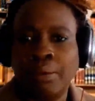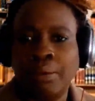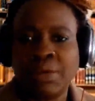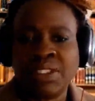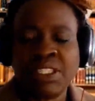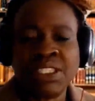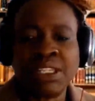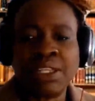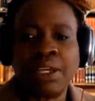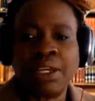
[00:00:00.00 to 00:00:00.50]

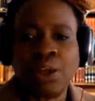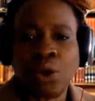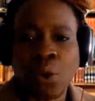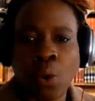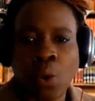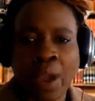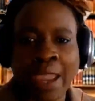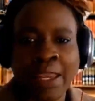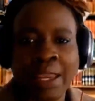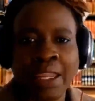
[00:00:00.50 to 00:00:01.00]
sitting in a
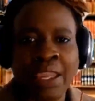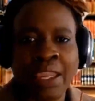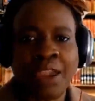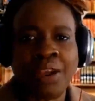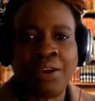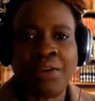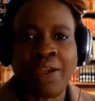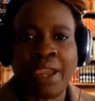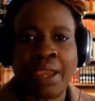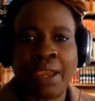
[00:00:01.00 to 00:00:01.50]
quiet
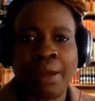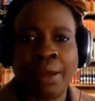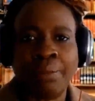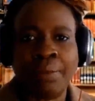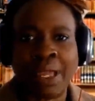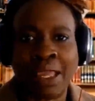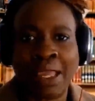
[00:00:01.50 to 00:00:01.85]
area,